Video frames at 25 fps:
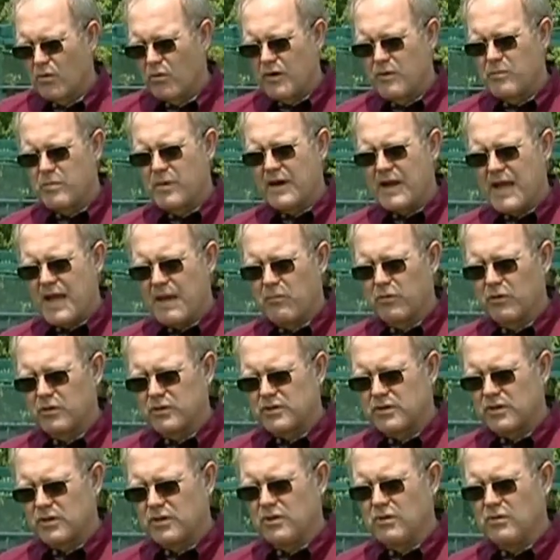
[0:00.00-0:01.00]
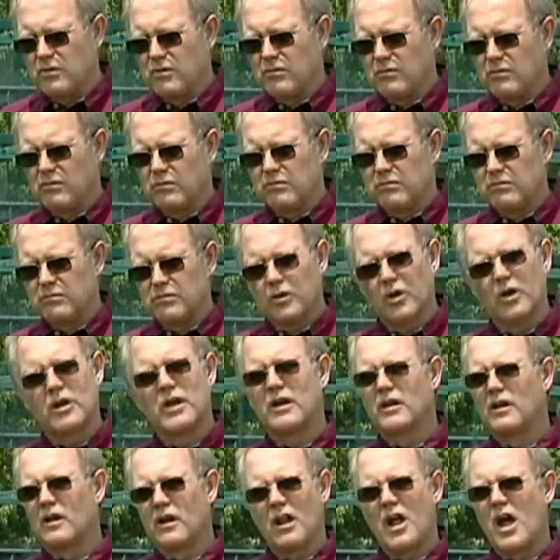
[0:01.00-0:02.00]
We've been able to
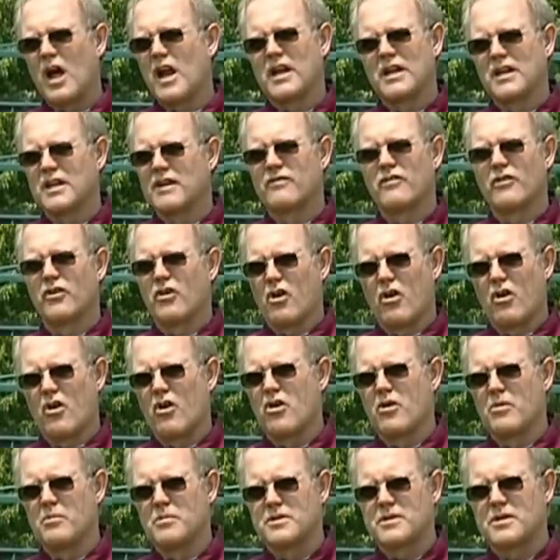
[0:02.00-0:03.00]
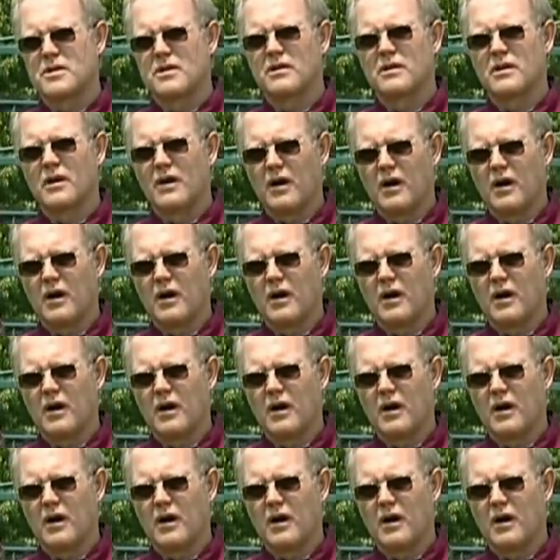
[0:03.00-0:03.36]
look at a lot of different herbs